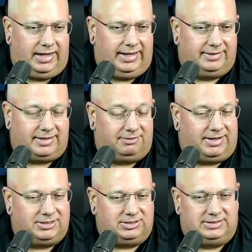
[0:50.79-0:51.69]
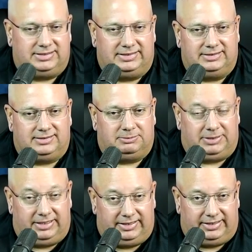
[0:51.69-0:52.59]
and I've actually seen
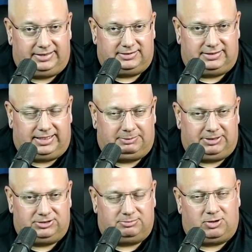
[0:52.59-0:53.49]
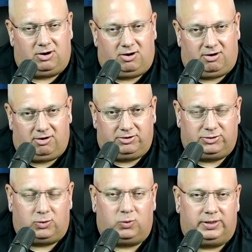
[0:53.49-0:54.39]
some idiots, and I mean some
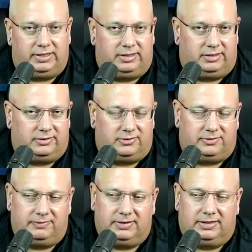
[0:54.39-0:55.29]
hardcore idiots,